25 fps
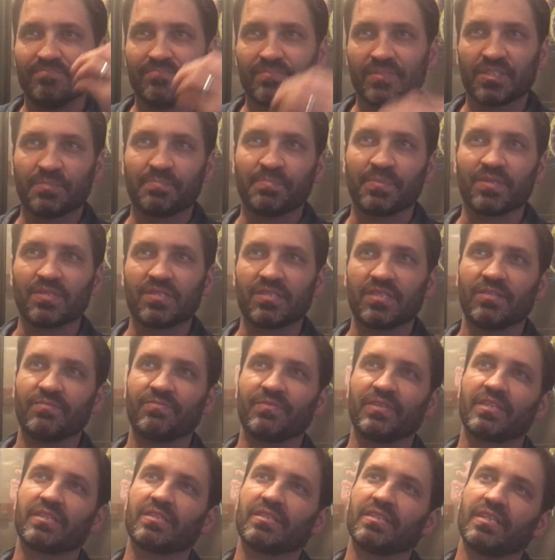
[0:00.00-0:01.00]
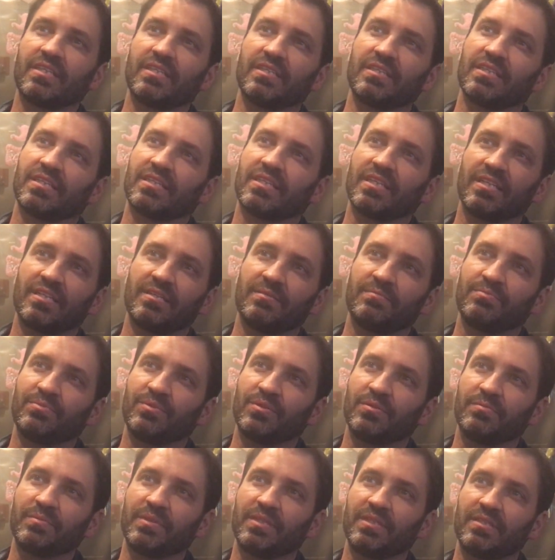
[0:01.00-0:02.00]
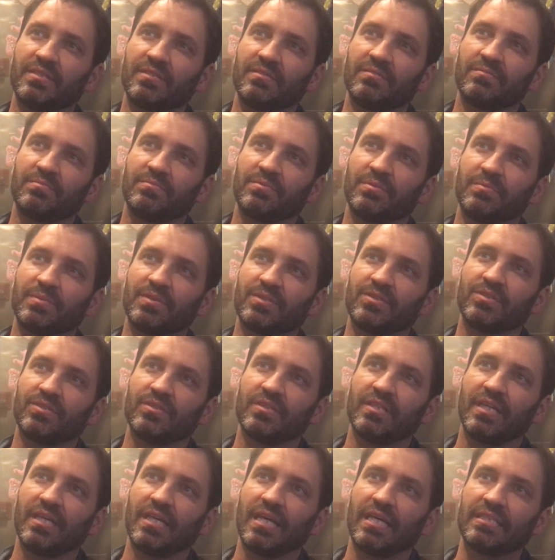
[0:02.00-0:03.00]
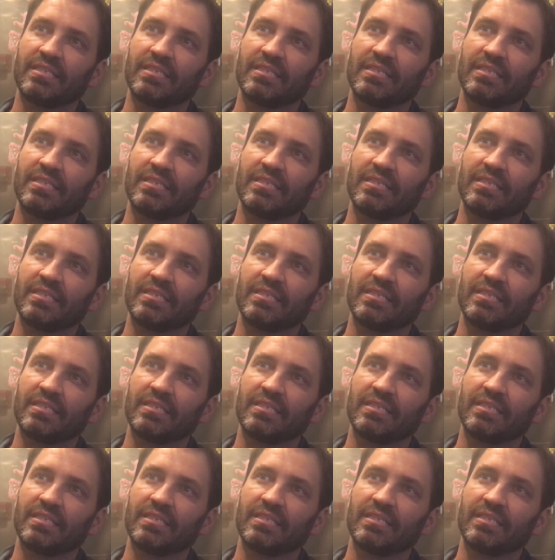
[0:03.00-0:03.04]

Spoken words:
specific thing that kind of put me to that.